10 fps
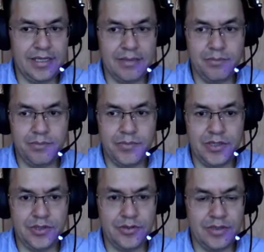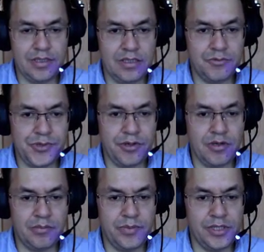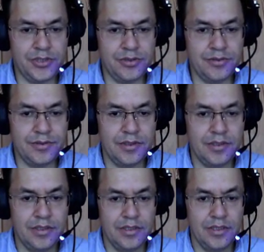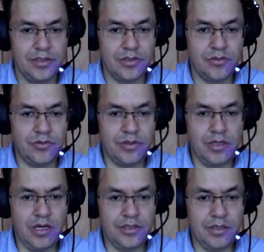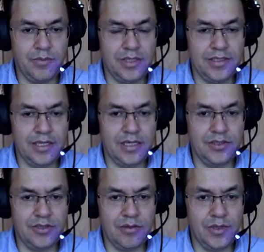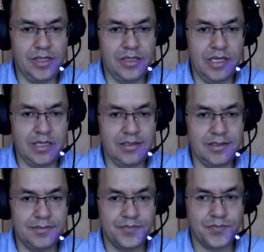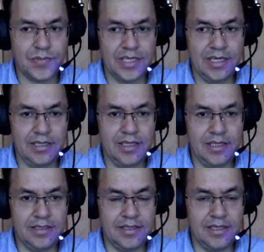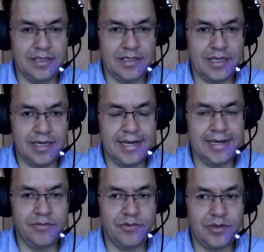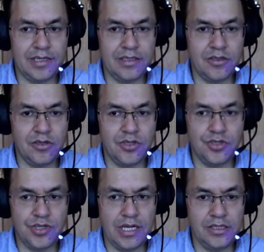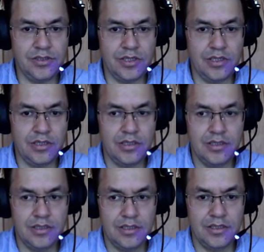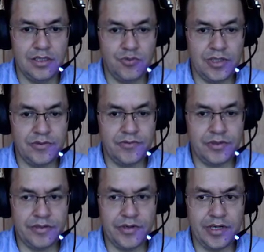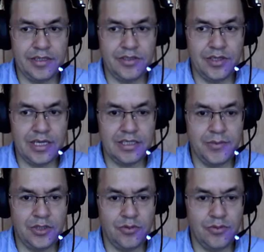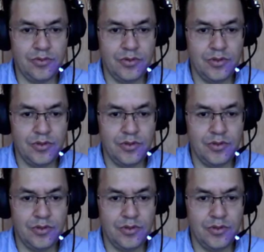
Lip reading: than the regular person. So through the years I've been selling so many things. I did this ad for a Dodge Challenger. This was for a friend. She asked me to